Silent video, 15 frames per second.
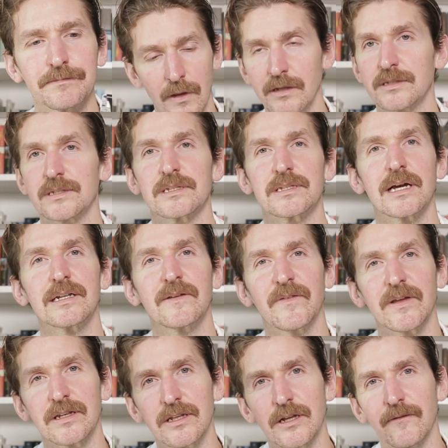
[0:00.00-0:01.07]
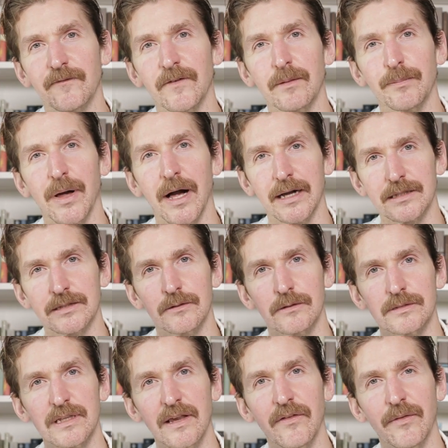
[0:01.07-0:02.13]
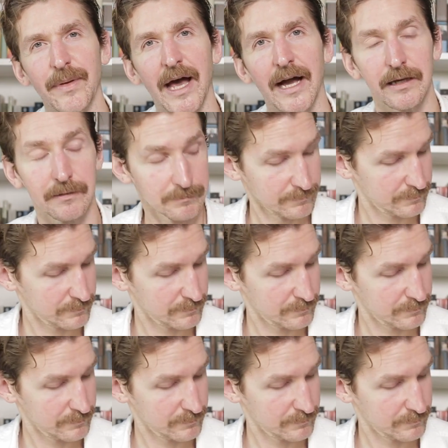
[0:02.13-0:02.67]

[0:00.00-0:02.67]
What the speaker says: It's designed to fit into your front pocket, so it'll save your back.